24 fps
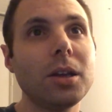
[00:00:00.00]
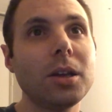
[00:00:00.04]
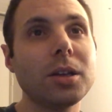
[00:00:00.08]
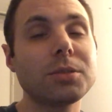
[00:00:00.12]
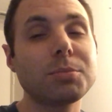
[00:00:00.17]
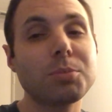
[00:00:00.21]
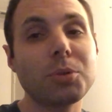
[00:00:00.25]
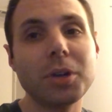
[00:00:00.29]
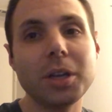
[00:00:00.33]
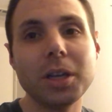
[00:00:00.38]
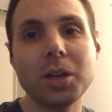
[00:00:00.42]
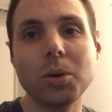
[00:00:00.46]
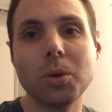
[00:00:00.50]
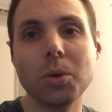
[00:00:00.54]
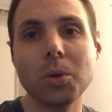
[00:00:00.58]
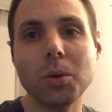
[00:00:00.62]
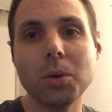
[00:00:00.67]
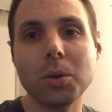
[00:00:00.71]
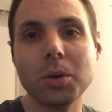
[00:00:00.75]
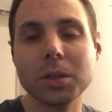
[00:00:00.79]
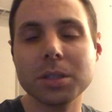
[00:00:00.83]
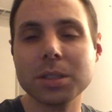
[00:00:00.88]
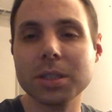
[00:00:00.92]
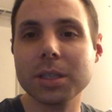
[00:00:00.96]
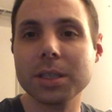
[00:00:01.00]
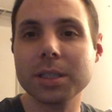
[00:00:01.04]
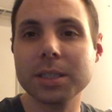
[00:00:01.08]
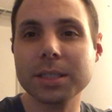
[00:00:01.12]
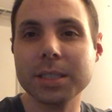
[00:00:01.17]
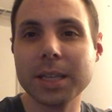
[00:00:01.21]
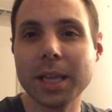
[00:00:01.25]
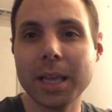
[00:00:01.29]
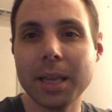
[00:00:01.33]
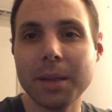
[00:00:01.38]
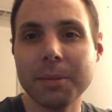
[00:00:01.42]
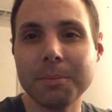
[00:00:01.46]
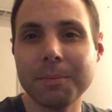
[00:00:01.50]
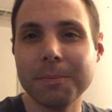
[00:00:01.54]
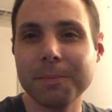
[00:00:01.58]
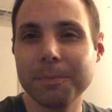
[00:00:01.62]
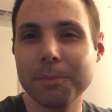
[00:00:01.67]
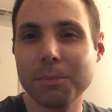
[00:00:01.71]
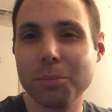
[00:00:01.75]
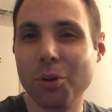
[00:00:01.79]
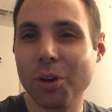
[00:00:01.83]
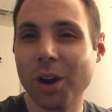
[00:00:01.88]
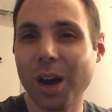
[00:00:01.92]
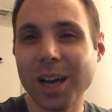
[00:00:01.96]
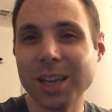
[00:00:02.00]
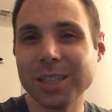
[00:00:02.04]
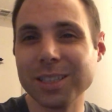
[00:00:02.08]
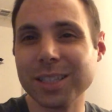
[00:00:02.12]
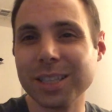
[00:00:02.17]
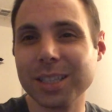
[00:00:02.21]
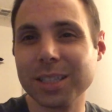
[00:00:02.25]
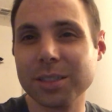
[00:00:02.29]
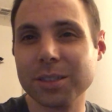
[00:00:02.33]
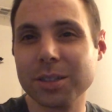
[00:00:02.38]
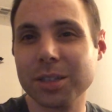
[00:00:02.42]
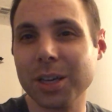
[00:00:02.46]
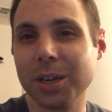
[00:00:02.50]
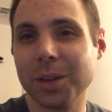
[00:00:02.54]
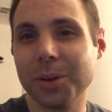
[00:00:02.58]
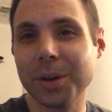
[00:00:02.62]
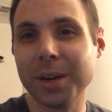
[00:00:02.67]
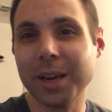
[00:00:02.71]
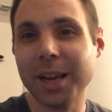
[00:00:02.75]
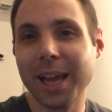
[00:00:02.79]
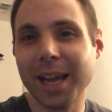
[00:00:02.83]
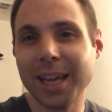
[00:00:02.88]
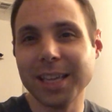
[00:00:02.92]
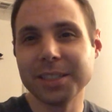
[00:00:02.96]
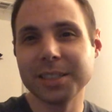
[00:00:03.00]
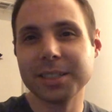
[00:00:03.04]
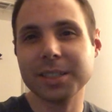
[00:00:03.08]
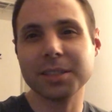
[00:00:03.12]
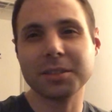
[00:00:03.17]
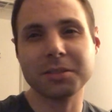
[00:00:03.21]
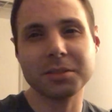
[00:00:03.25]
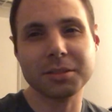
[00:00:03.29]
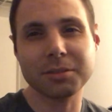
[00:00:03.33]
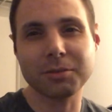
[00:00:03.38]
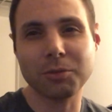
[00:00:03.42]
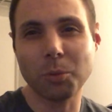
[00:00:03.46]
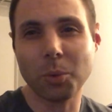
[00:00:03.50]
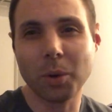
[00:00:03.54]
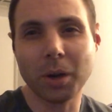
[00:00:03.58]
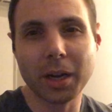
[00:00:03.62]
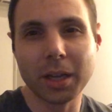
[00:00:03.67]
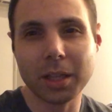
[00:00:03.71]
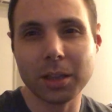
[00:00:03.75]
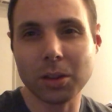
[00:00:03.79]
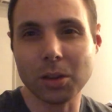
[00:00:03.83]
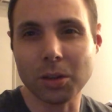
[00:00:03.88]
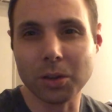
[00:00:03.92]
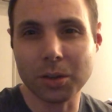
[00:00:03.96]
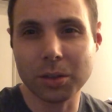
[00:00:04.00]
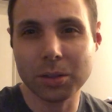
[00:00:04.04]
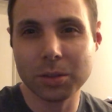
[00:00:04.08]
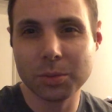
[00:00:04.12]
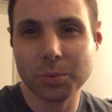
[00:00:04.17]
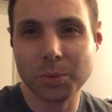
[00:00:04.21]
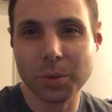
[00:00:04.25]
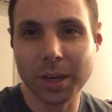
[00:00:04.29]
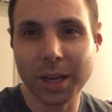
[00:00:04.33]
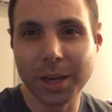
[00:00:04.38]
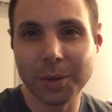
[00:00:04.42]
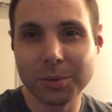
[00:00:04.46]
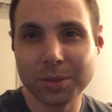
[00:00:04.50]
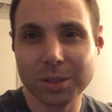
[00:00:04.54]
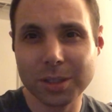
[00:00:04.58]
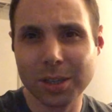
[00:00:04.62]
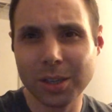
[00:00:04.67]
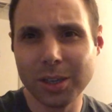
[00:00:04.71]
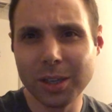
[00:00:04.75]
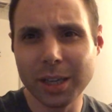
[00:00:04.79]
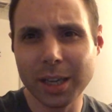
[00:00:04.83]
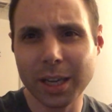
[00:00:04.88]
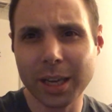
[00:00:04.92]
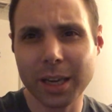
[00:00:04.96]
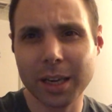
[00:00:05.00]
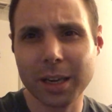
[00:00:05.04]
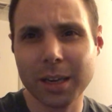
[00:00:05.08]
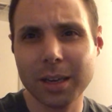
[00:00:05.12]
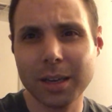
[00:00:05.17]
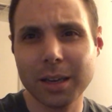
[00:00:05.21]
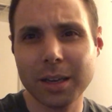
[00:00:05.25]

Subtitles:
It's pretty cool. It's the same process though, in essence, of what I learned when I was cooking.